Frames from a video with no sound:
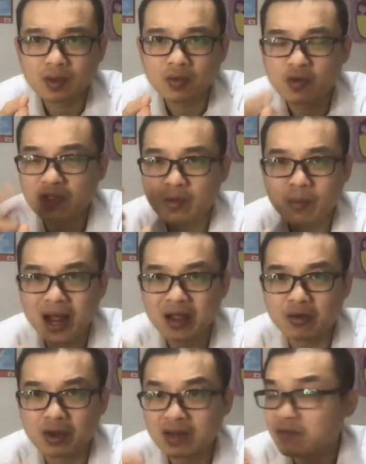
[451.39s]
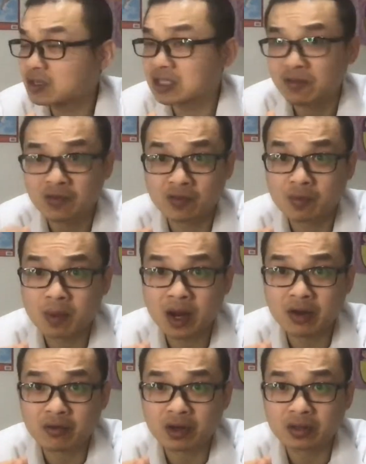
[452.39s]
with your migraine, if you suffer from
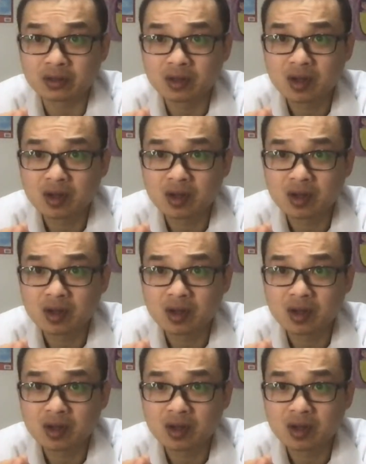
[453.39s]
migraine.